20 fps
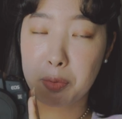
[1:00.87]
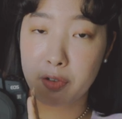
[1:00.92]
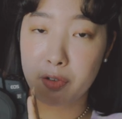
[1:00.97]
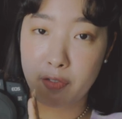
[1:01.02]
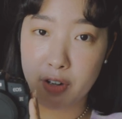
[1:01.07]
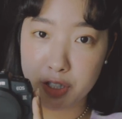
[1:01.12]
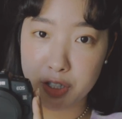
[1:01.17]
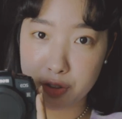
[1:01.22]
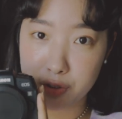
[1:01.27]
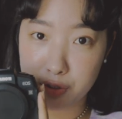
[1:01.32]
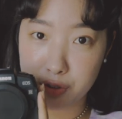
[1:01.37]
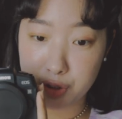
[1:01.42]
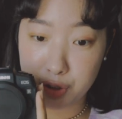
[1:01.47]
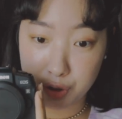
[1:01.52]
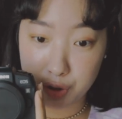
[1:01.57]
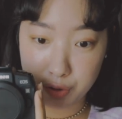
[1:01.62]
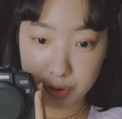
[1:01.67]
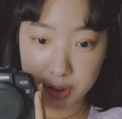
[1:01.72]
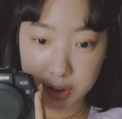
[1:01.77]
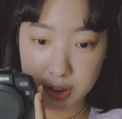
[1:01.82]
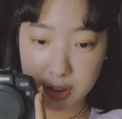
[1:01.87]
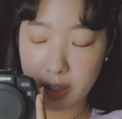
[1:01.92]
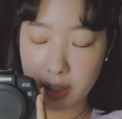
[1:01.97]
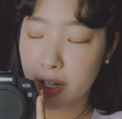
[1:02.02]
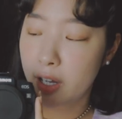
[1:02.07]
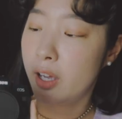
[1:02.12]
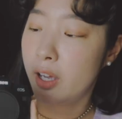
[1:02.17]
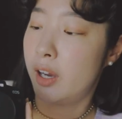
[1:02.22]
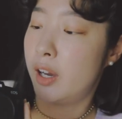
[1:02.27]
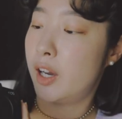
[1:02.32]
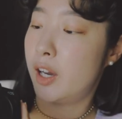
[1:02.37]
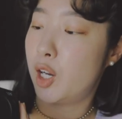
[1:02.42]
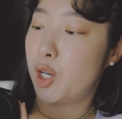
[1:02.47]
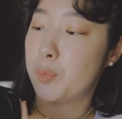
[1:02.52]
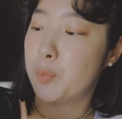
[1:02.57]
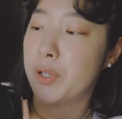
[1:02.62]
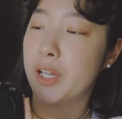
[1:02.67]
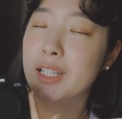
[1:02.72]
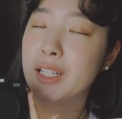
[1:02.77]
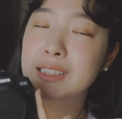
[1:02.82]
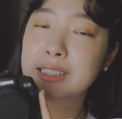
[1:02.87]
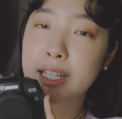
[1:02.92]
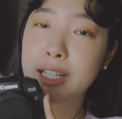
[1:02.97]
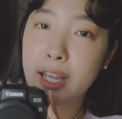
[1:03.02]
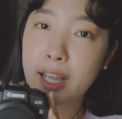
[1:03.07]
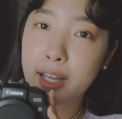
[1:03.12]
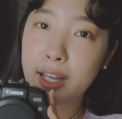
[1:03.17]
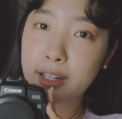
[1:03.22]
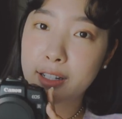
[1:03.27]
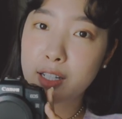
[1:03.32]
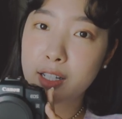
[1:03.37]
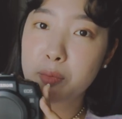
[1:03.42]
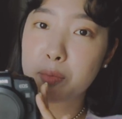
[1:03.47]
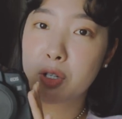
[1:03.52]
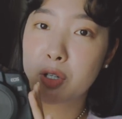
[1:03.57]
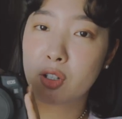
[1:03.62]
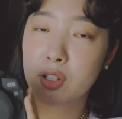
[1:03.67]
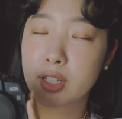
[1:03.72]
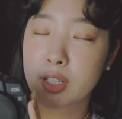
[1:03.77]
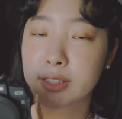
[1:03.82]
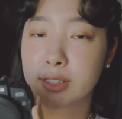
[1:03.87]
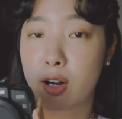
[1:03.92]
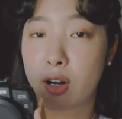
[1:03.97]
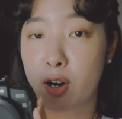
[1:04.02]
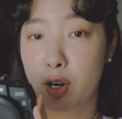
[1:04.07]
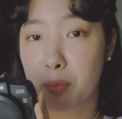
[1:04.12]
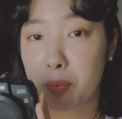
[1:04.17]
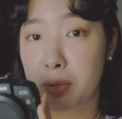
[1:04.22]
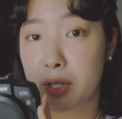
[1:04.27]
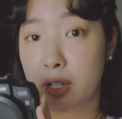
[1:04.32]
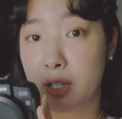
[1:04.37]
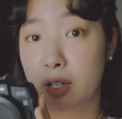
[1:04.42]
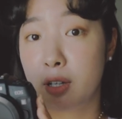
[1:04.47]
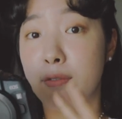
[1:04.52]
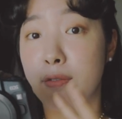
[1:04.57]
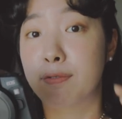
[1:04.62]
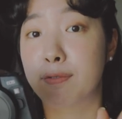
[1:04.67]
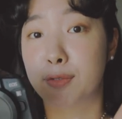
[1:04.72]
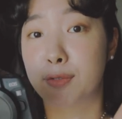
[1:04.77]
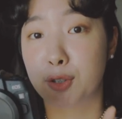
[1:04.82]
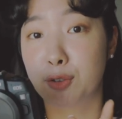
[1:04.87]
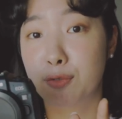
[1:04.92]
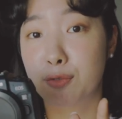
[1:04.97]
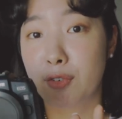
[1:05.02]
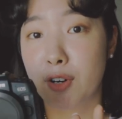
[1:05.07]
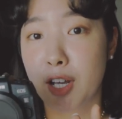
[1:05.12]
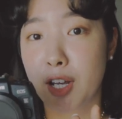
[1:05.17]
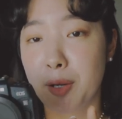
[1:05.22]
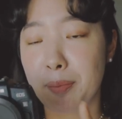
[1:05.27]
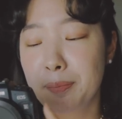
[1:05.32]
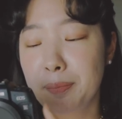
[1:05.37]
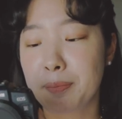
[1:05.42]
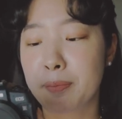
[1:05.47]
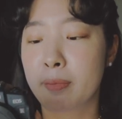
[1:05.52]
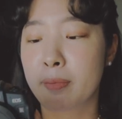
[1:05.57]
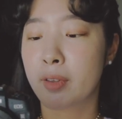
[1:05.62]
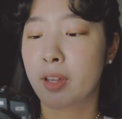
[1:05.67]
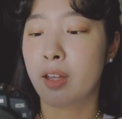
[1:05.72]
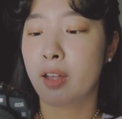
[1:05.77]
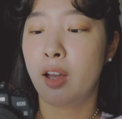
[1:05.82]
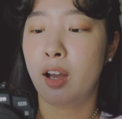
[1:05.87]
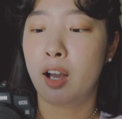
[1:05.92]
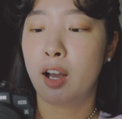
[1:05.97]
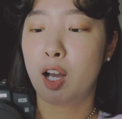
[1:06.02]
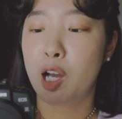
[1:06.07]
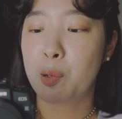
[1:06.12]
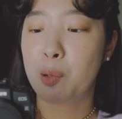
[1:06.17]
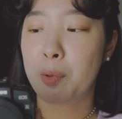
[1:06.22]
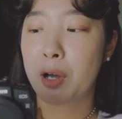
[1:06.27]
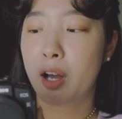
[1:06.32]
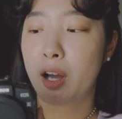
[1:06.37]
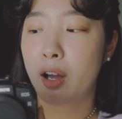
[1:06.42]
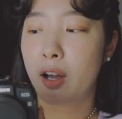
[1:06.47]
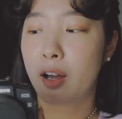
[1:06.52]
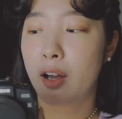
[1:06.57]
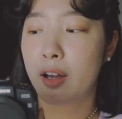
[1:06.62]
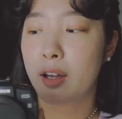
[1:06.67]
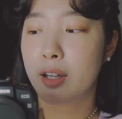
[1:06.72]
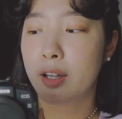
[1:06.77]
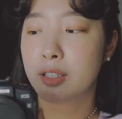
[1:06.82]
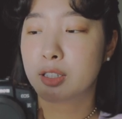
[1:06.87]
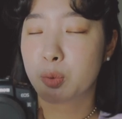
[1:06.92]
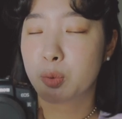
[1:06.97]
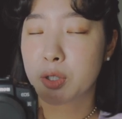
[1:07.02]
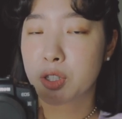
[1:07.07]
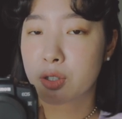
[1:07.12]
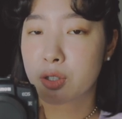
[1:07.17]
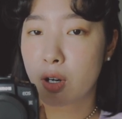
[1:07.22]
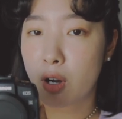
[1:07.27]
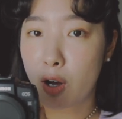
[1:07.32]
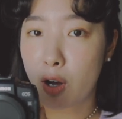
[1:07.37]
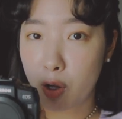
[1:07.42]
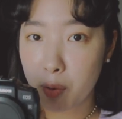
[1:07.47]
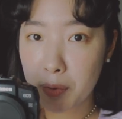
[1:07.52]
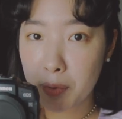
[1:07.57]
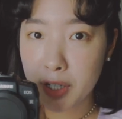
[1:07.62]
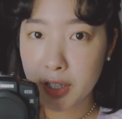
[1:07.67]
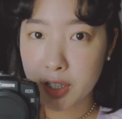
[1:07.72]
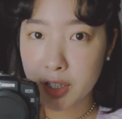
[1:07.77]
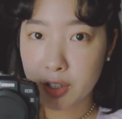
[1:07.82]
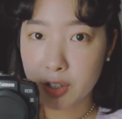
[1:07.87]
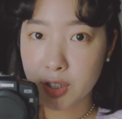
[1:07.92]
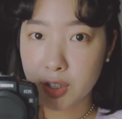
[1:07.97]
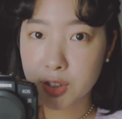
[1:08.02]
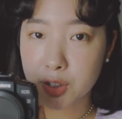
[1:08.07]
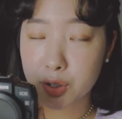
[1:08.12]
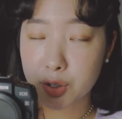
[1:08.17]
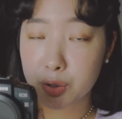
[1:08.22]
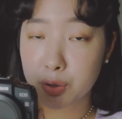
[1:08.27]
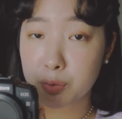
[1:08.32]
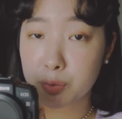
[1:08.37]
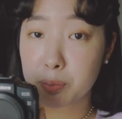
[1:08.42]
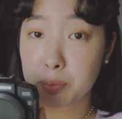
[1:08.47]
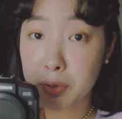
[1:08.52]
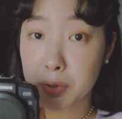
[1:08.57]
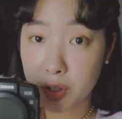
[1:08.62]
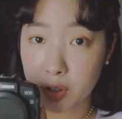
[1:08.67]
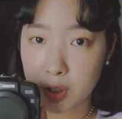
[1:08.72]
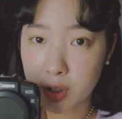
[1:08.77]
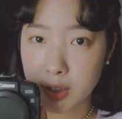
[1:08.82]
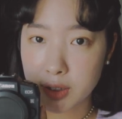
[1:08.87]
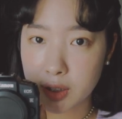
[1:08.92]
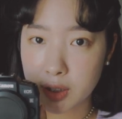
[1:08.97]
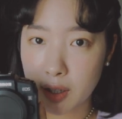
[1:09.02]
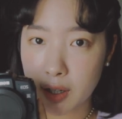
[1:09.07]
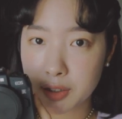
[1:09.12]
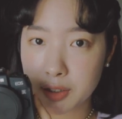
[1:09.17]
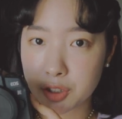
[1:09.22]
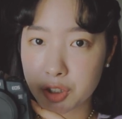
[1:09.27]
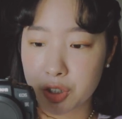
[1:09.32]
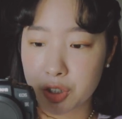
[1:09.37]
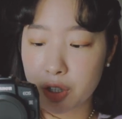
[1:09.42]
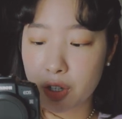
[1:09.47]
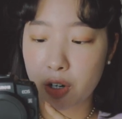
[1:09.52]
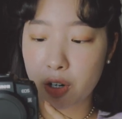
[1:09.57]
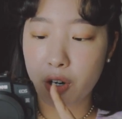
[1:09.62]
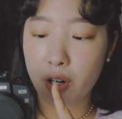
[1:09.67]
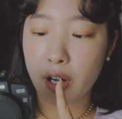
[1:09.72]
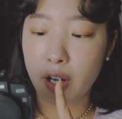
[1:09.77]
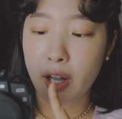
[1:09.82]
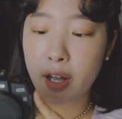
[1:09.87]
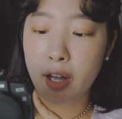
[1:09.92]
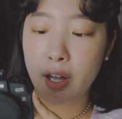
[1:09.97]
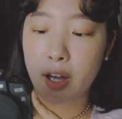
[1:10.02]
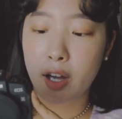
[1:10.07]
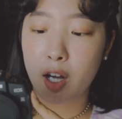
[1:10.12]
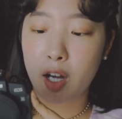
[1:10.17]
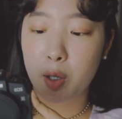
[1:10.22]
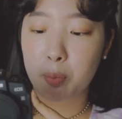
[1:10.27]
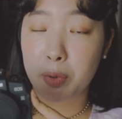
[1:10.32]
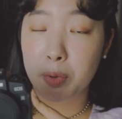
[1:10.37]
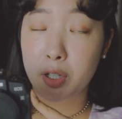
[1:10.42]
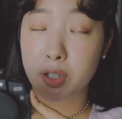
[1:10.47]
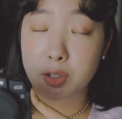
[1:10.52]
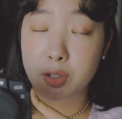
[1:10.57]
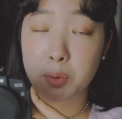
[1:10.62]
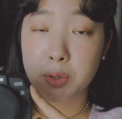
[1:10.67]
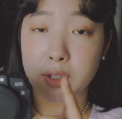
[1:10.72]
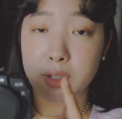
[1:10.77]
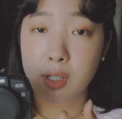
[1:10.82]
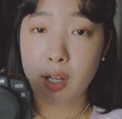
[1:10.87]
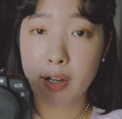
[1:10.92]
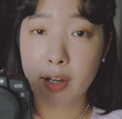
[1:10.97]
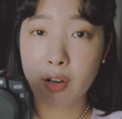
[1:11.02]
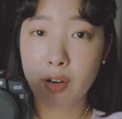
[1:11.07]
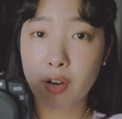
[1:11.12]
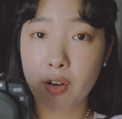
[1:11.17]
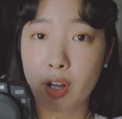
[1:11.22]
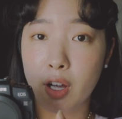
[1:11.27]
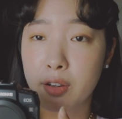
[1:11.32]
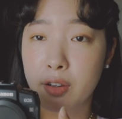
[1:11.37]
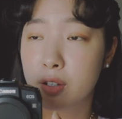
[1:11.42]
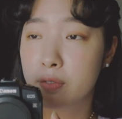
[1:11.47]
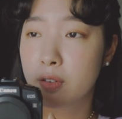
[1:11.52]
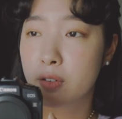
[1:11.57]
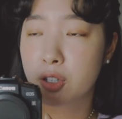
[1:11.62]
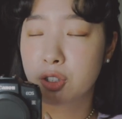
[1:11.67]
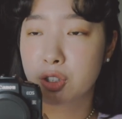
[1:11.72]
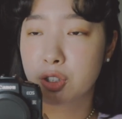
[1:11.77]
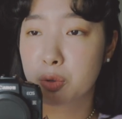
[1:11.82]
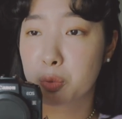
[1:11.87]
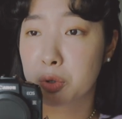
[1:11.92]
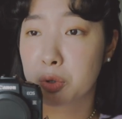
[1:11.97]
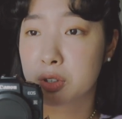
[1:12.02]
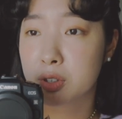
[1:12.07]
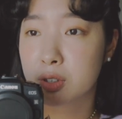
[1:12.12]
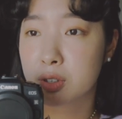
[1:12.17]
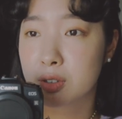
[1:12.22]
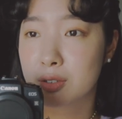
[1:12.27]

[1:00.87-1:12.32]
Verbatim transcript: professional shoots. Um, it's Canon mirrorless RP full frame. Um, I switched all my gears to mirrorless last year um, because it was lighter and the function was